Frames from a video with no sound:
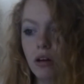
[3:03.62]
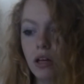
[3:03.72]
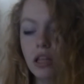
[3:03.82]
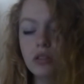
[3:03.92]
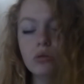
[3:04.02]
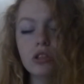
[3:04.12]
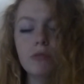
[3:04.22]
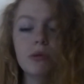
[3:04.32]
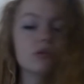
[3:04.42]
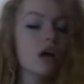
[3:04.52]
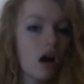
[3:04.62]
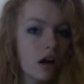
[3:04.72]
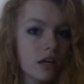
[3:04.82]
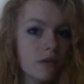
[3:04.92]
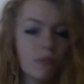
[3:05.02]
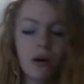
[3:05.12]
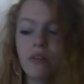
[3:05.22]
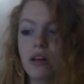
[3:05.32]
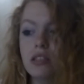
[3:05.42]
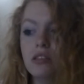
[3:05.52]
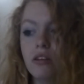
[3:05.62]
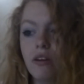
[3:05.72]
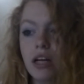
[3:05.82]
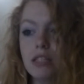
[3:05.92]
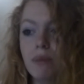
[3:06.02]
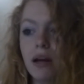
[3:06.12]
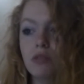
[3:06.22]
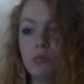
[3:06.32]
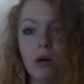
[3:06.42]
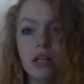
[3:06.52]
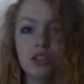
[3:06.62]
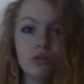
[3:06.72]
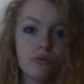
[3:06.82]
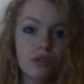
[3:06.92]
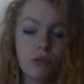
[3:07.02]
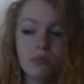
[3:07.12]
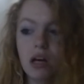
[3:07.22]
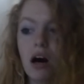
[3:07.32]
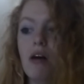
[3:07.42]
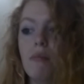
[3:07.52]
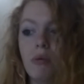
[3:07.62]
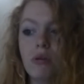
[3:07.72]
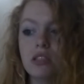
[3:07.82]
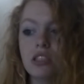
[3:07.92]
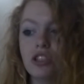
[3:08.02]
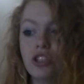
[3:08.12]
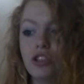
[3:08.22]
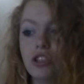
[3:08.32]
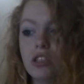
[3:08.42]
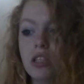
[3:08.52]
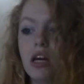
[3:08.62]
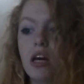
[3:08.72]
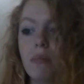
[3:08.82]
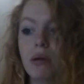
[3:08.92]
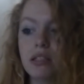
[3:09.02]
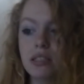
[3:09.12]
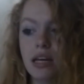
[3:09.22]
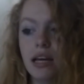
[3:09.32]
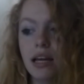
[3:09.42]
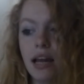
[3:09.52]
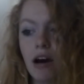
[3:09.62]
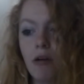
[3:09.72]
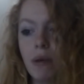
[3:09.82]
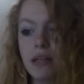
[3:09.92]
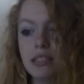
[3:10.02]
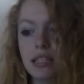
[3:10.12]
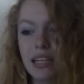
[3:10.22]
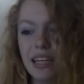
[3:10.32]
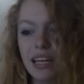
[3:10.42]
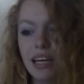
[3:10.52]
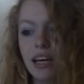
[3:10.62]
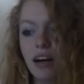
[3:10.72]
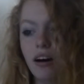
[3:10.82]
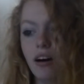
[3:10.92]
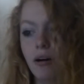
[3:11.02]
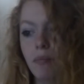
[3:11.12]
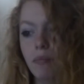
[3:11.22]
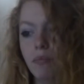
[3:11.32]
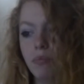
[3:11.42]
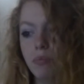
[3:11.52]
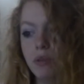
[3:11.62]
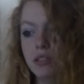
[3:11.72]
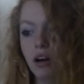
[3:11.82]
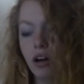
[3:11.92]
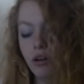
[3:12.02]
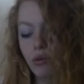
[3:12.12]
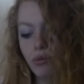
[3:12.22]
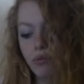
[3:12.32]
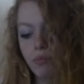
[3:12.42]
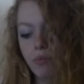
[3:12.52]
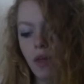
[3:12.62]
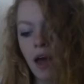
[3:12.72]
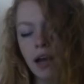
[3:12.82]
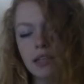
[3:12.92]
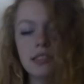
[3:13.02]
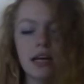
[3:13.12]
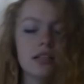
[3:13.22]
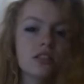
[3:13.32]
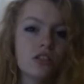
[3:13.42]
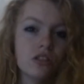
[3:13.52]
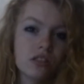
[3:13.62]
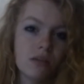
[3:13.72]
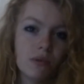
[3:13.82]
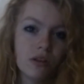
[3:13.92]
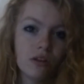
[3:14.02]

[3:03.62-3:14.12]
It also builds hype, and that's another aspect why short films are important to institutions, because they allow basically this kind of access to some